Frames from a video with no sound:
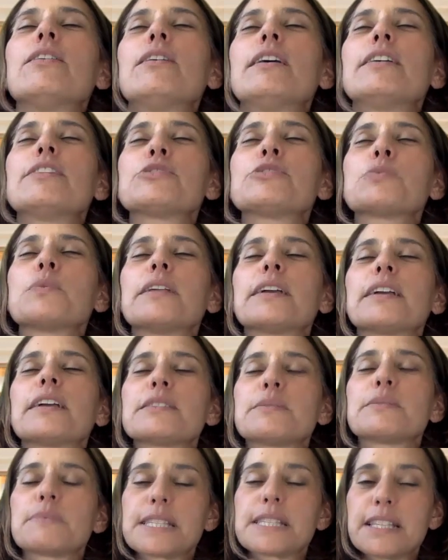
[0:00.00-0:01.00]
I just want to get
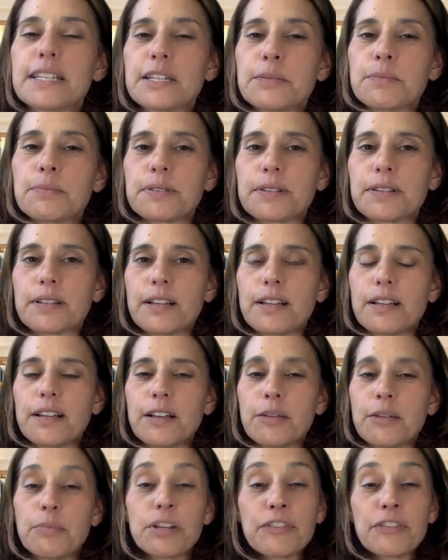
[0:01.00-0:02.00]
some sleep.
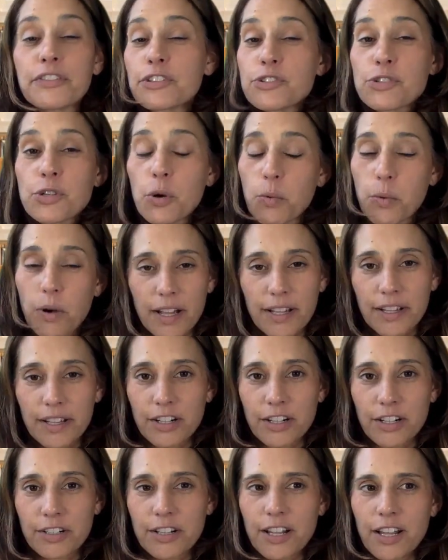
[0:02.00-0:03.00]
But if you're so
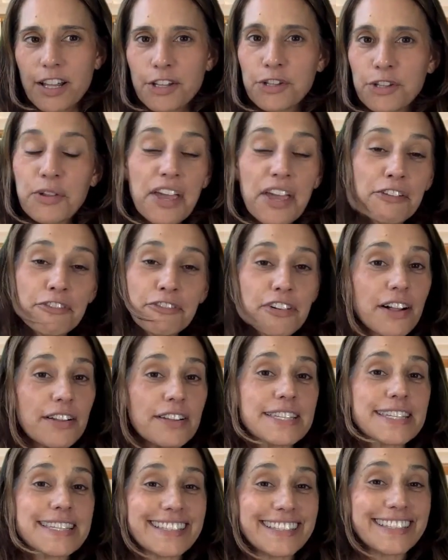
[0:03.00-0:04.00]
wired, you can't fall
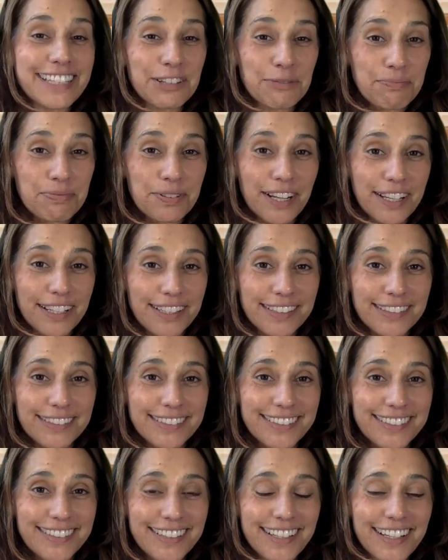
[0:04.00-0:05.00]
asleep, right?
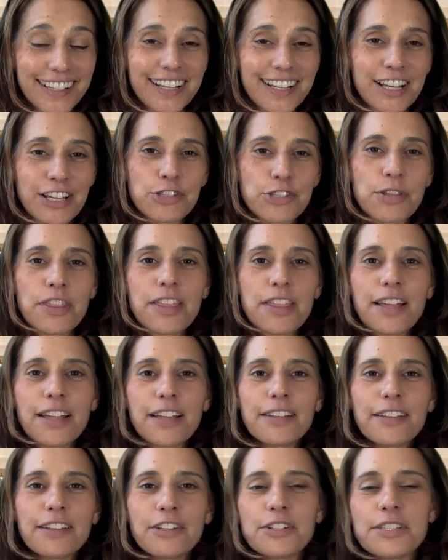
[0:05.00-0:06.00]
So
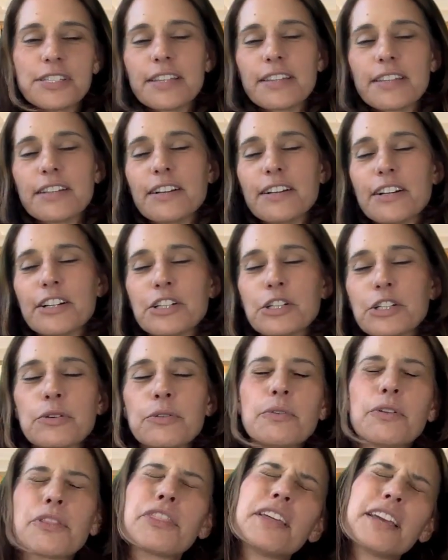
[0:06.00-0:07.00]
then you're sitting there and
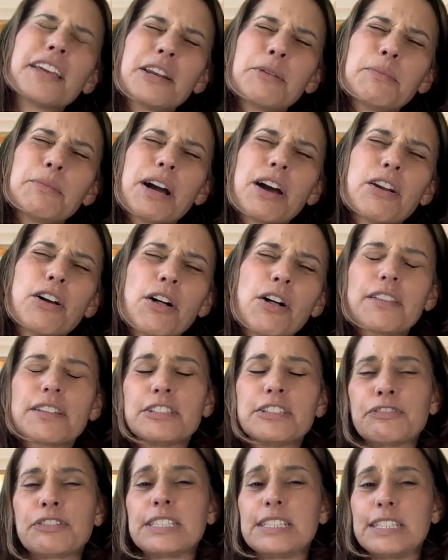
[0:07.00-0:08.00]
you're thinking about all the
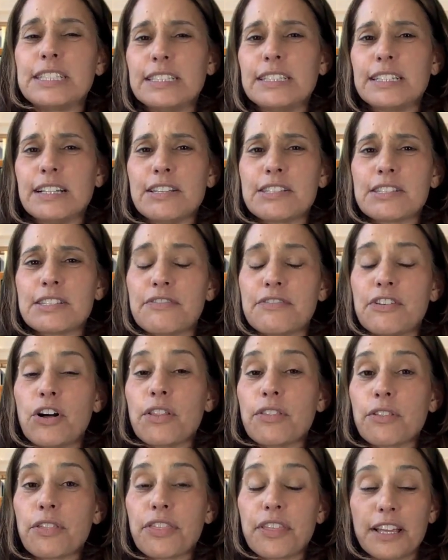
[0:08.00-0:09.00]
different details of
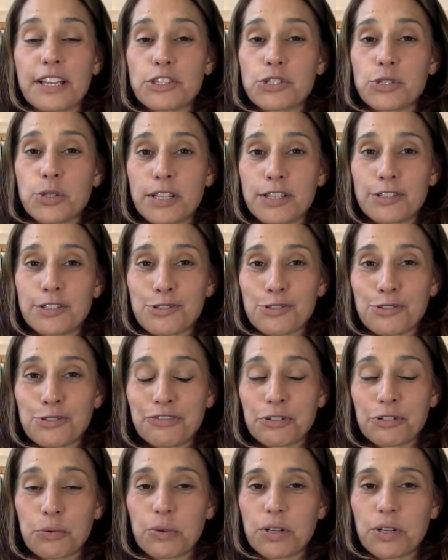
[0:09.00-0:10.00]
all the things you need to do
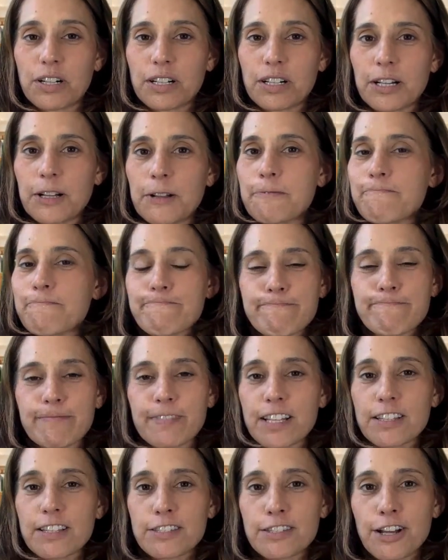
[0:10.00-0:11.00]
for work.
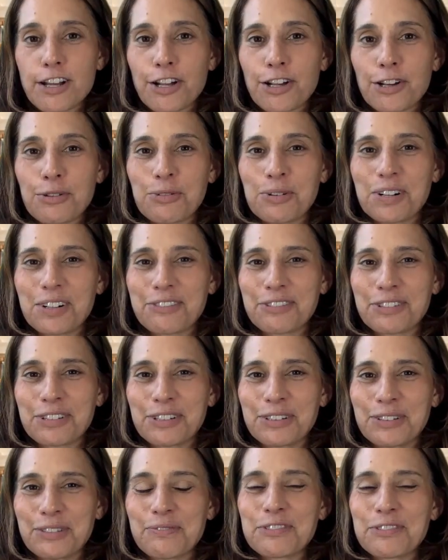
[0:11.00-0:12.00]
It's not going to work for
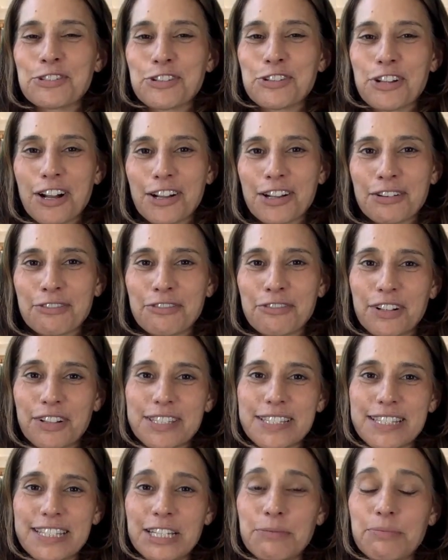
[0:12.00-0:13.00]
you. You're not going to fall
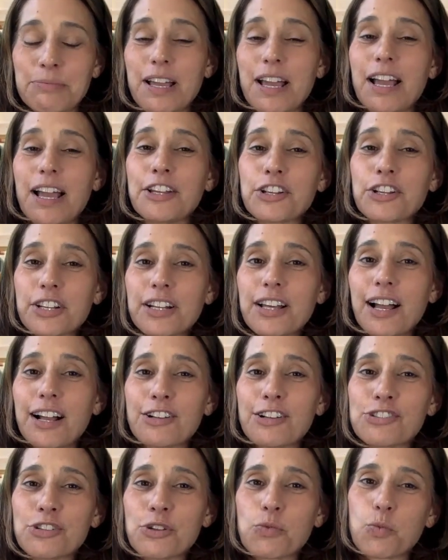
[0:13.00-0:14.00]
asleep. You're going to
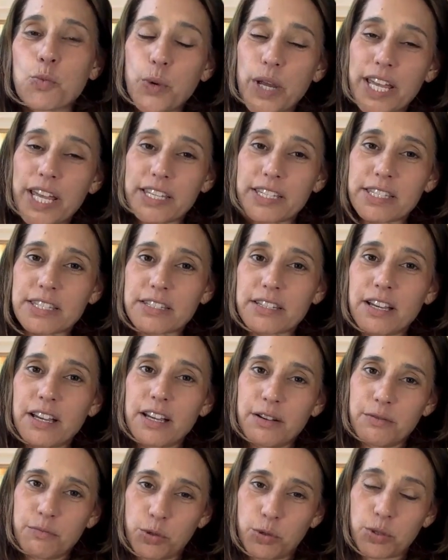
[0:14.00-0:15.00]
actually waste
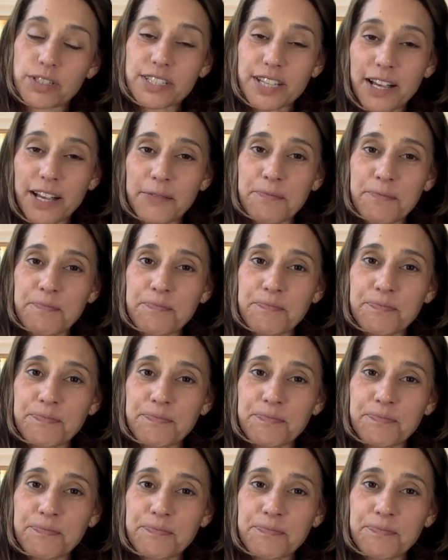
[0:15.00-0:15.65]
more time.